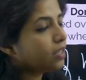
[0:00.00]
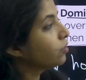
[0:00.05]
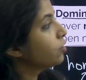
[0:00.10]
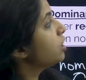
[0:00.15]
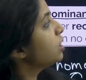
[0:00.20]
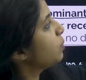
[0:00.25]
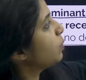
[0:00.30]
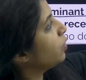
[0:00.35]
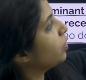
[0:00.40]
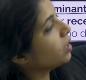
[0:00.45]

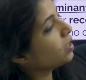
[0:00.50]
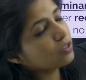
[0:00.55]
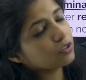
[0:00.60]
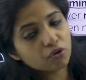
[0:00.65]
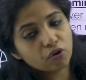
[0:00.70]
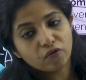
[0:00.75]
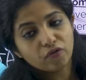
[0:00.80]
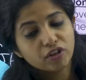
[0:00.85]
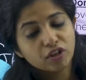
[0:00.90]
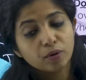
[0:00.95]
This protein
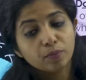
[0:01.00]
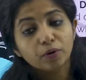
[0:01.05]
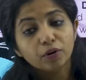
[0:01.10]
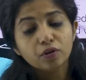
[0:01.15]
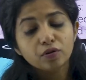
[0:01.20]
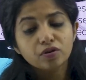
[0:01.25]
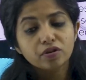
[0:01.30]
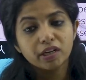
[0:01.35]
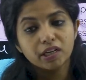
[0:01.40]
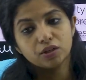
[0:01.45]
is obviously
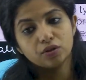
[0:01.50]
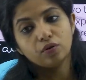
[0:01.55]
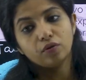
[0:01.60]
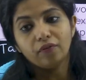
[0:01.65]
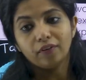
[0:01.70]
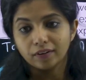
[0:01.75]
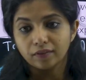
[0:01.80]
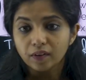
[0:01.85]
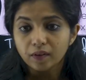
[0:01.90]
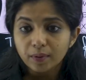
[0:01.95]
produced less, so
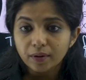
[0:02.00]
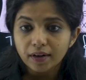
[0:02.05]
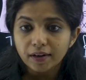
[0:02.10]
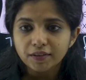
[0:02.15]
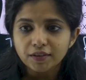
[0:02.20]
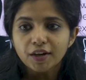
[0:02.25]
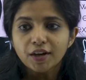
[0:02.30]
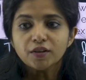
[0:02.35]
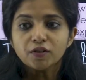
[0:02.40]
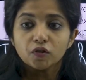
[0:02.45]
effect will be
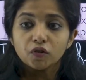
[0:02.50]
less.